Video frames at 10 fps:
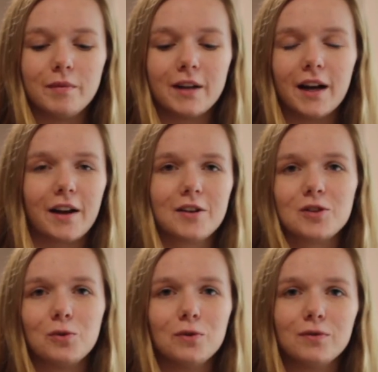got out
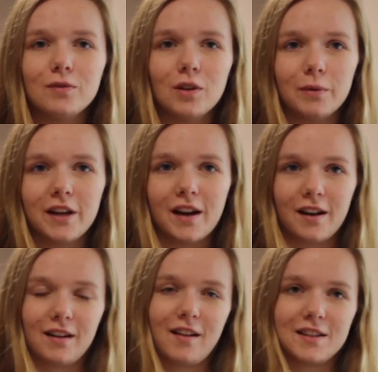
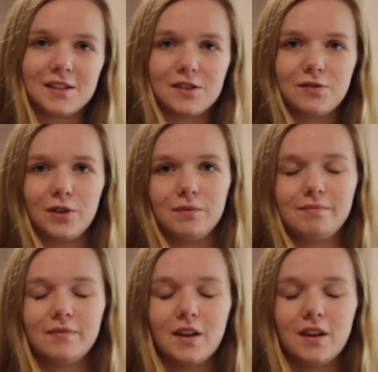of classes for